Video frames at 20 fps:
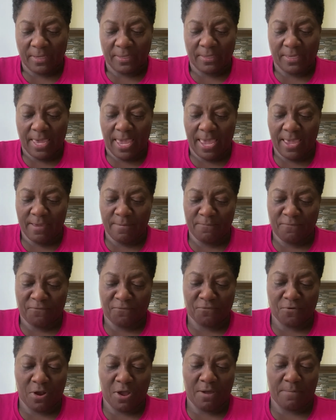came
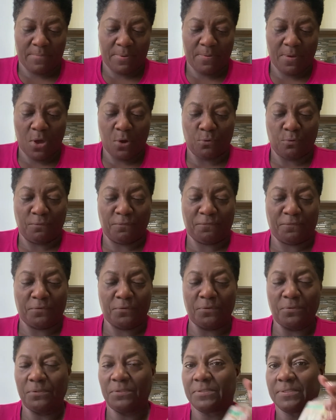from Whole
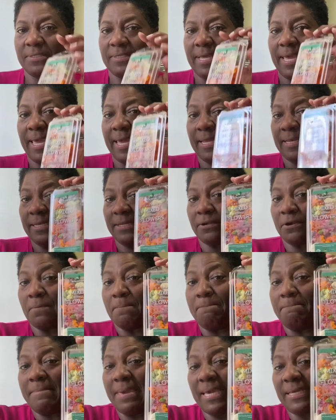Foods, and they're
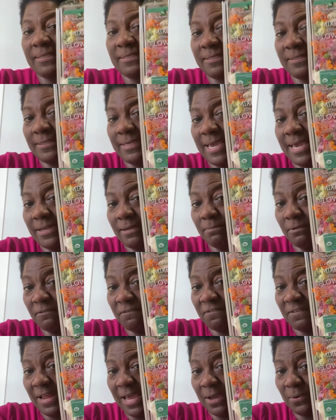mixed edible
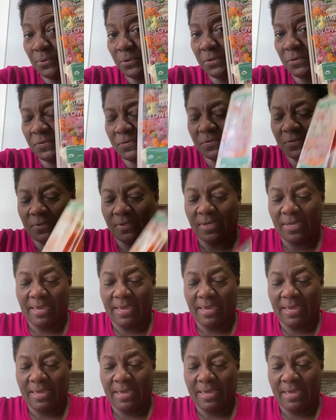flowers.